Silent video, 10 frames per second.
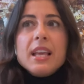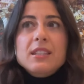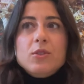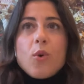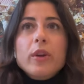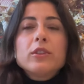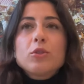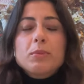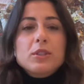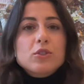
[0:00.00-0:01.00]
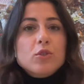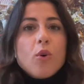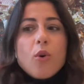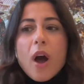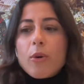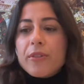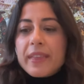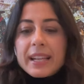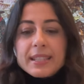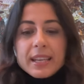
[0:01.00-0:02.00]
It's going to be so
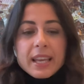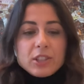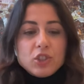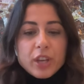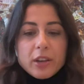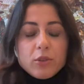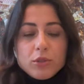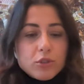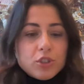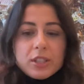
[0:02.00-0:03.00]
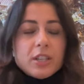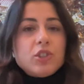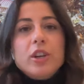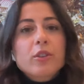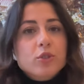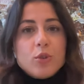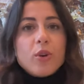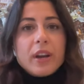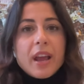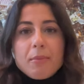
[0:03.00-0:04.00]
authentic and genuine. You're just going to share your
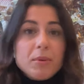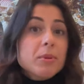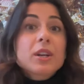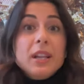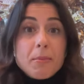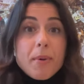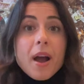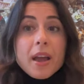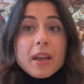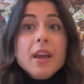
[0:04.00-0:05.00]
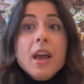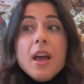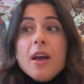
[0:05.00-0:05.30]
story, and people are going to buy.